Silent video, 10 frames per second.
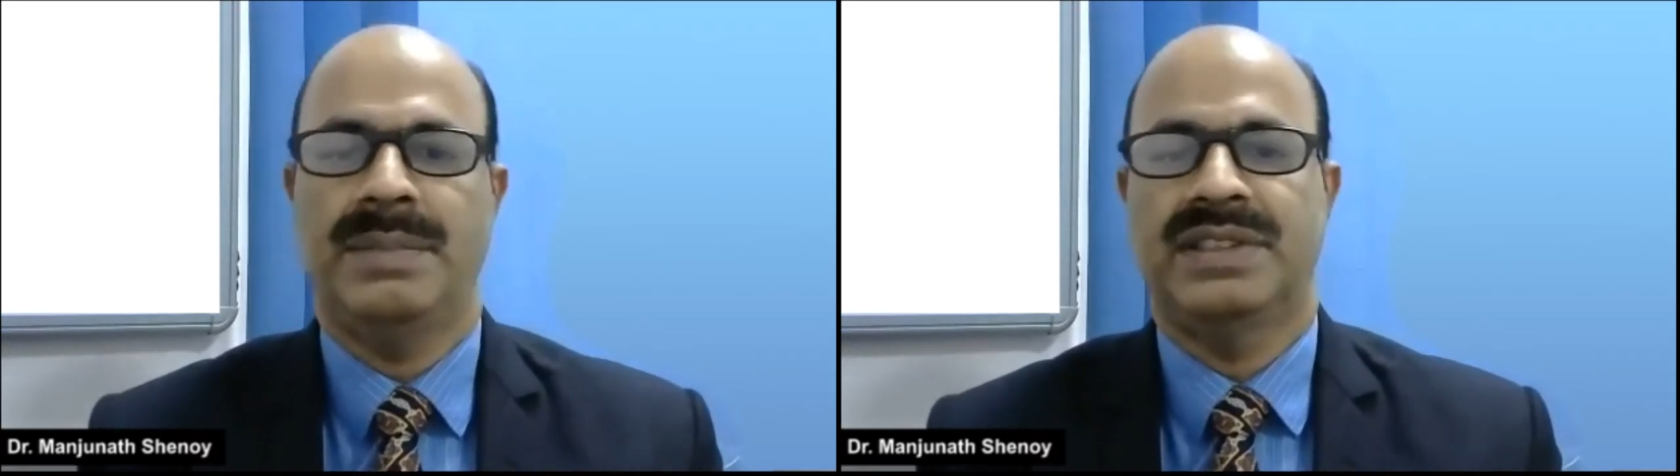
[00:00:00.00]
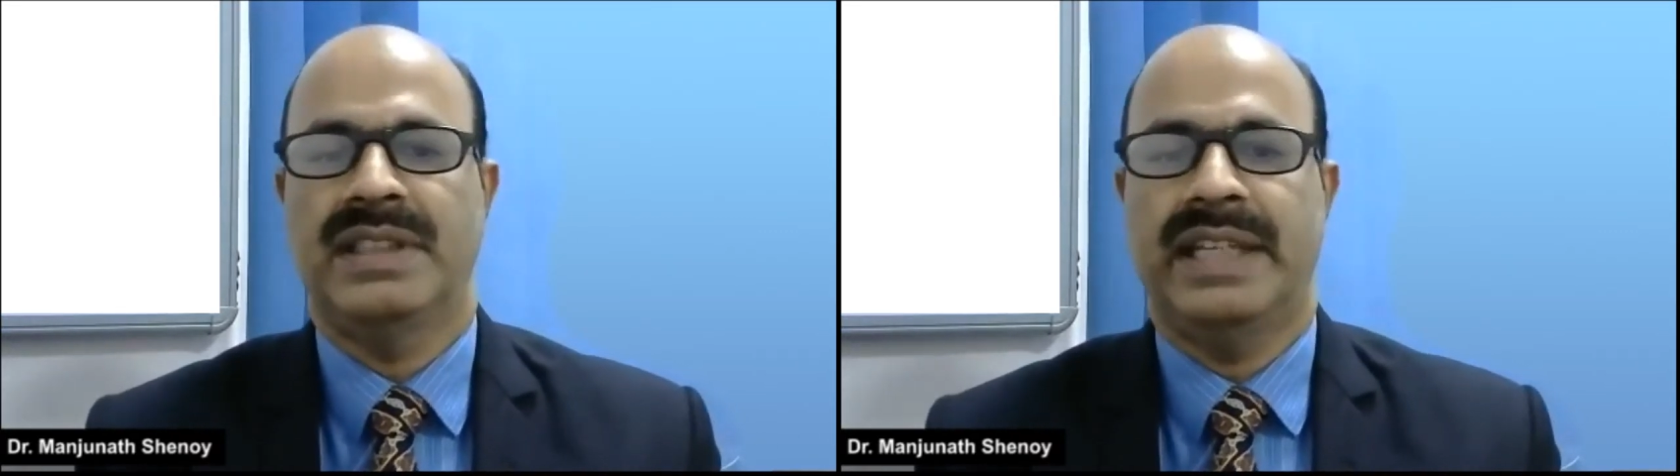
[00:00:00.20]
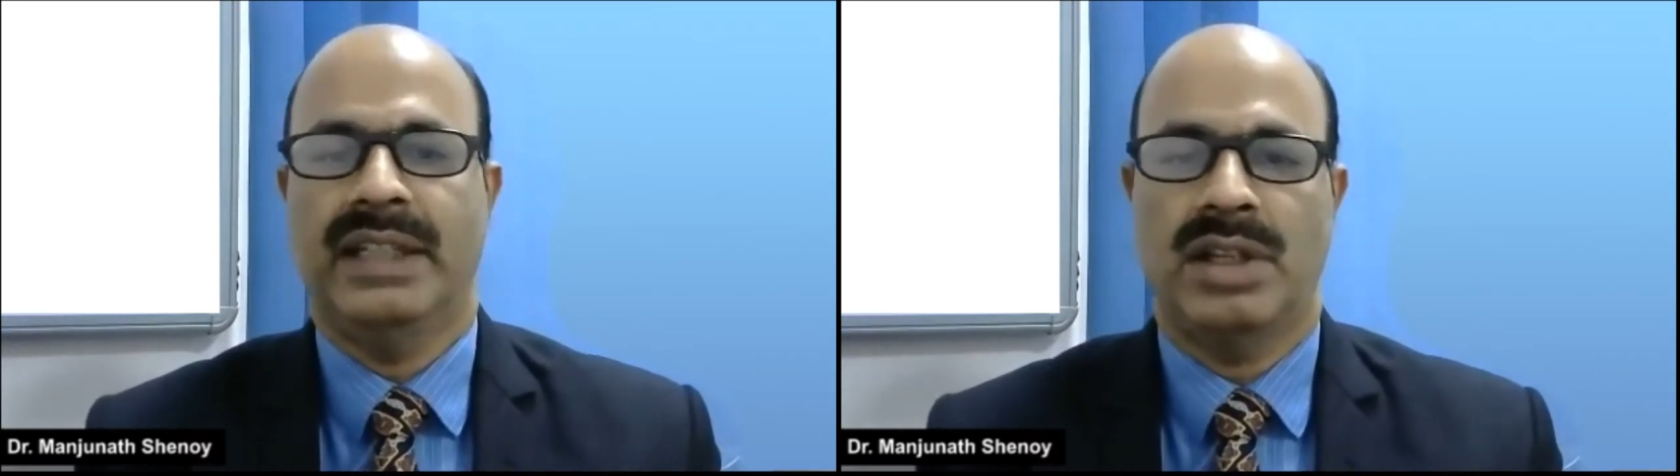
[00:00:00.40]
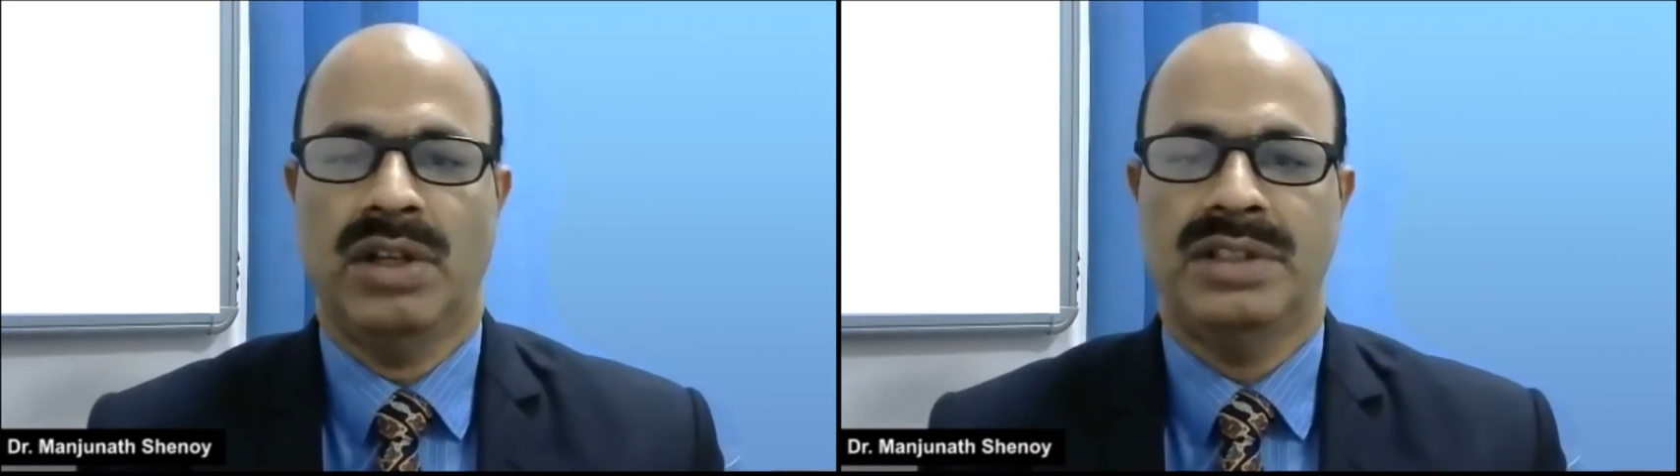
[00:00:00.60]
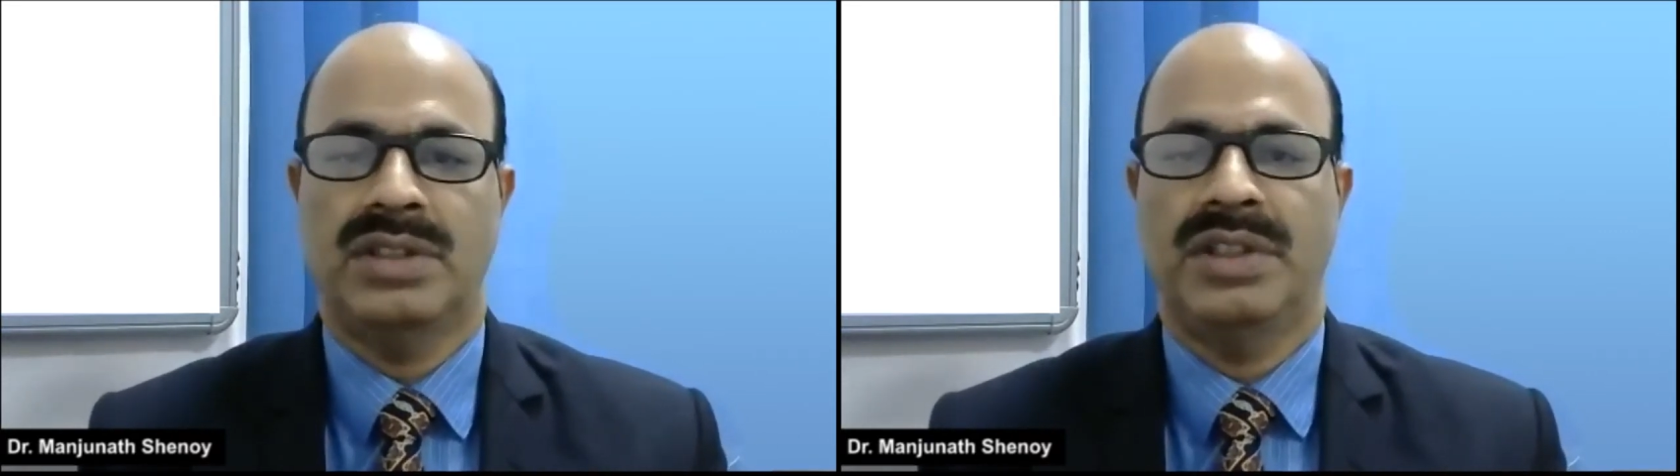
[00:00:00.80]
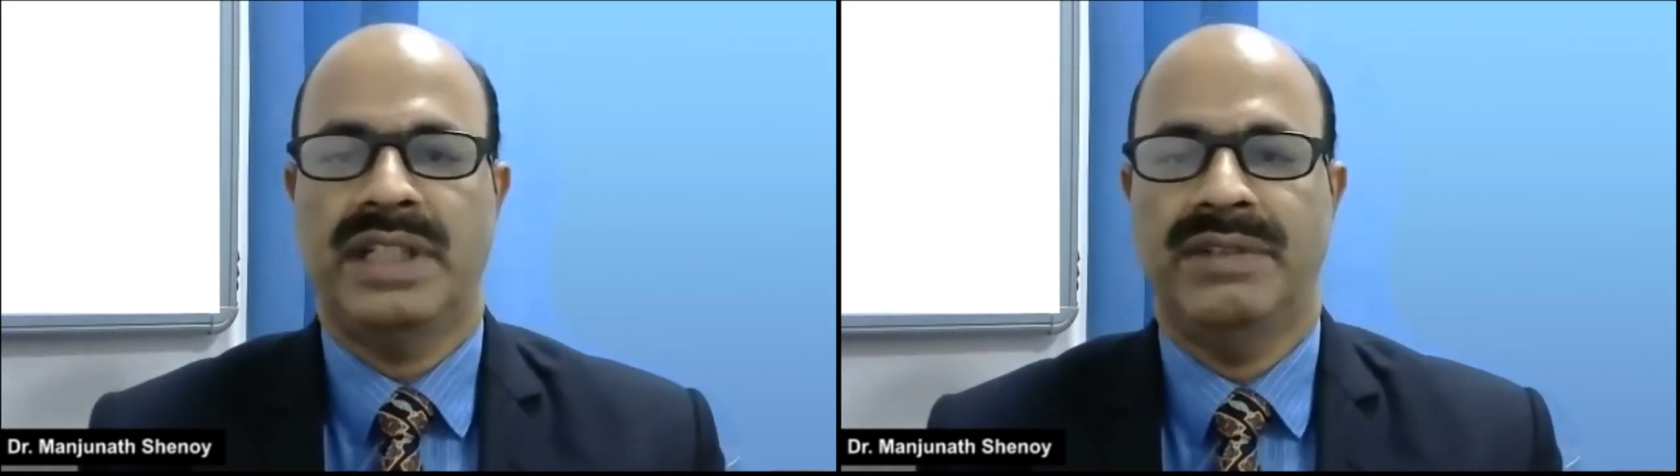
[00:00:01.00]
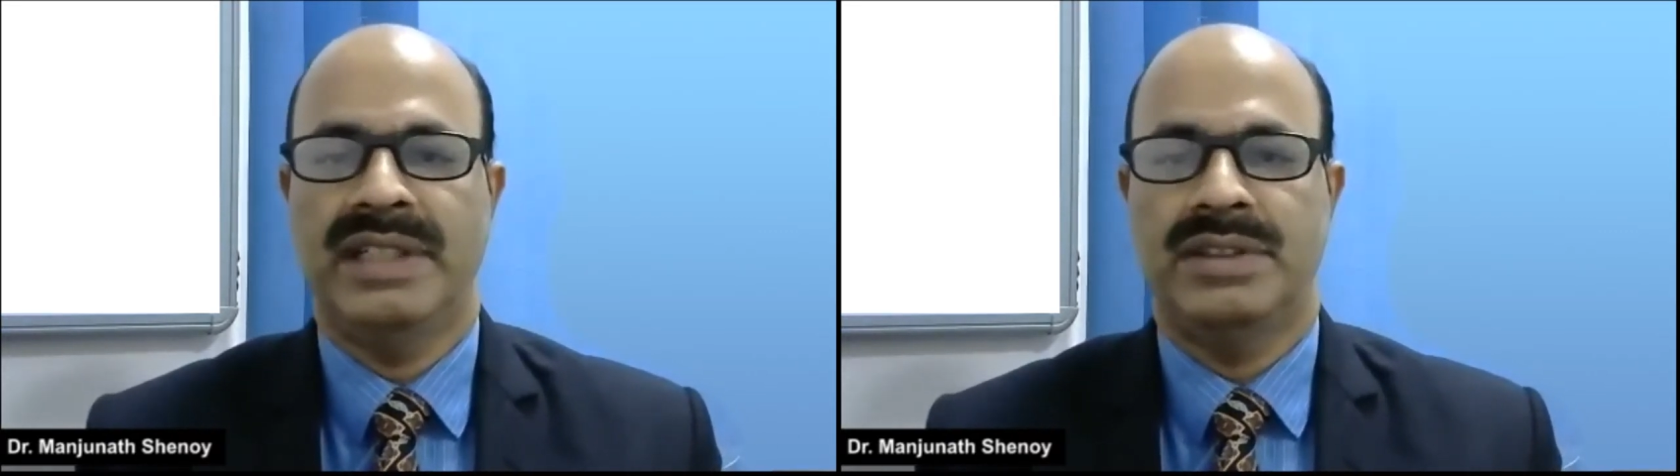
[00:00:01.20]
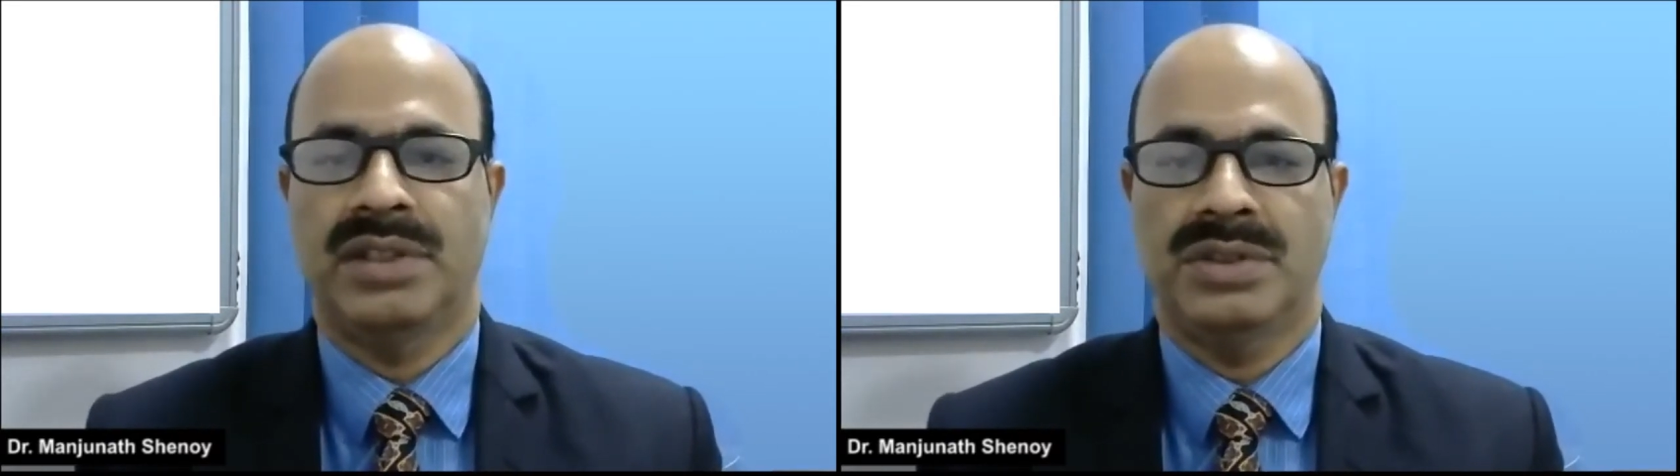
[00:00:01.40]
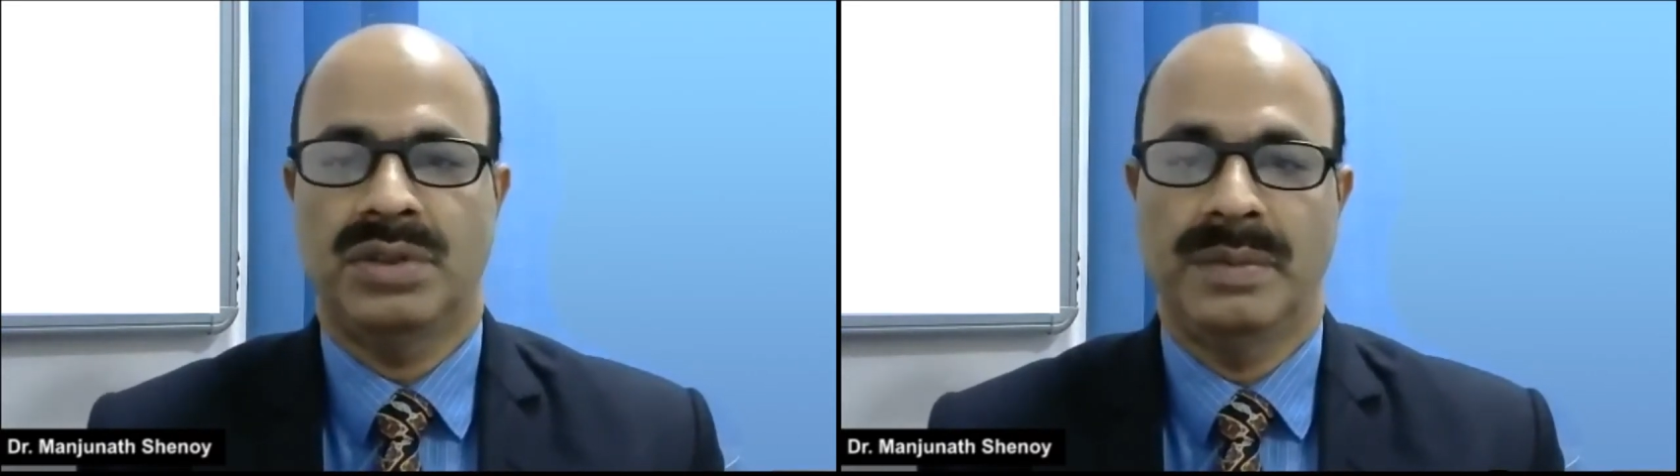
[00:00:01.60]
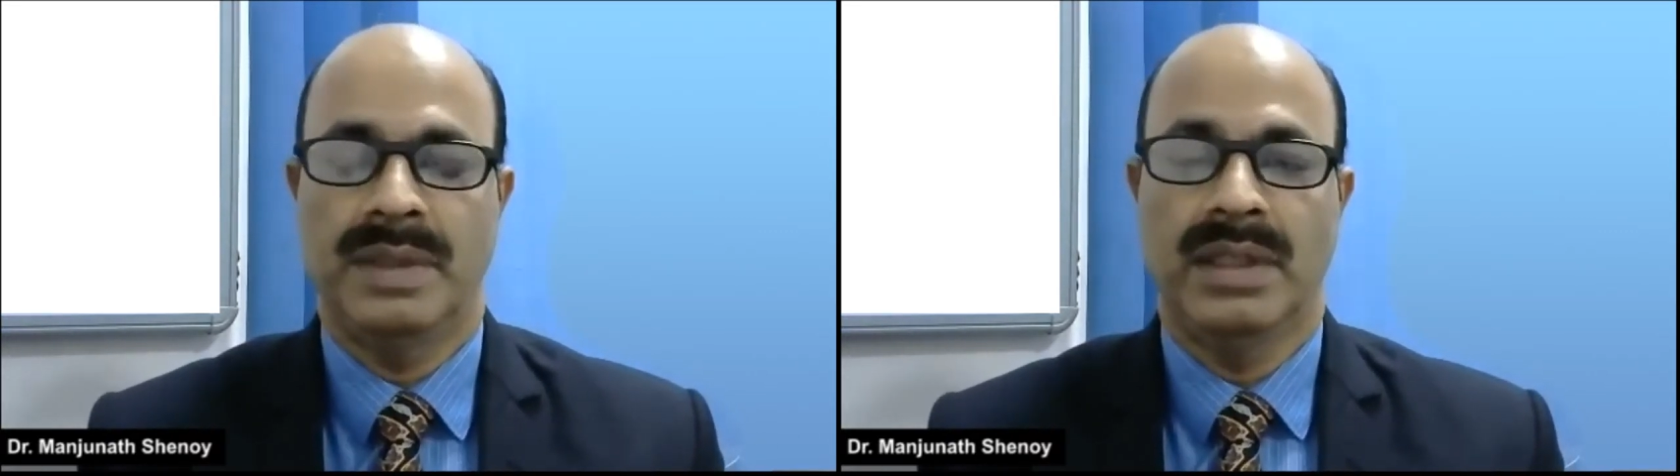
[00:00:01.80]
person like cloths or towels or
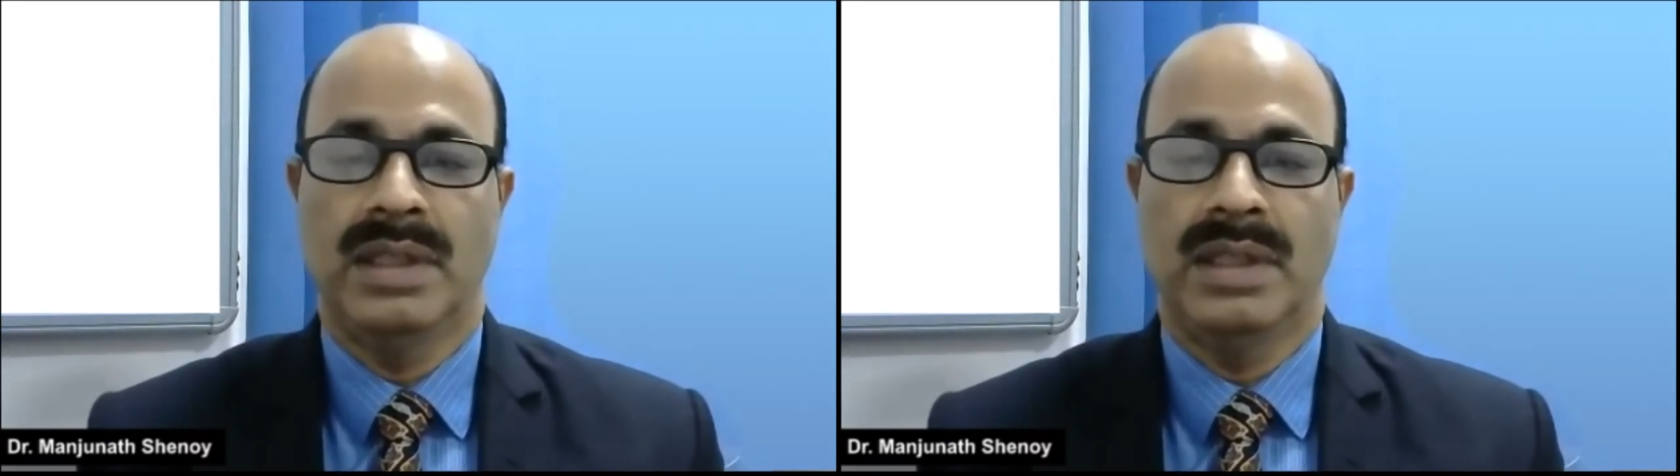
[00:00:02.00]
so.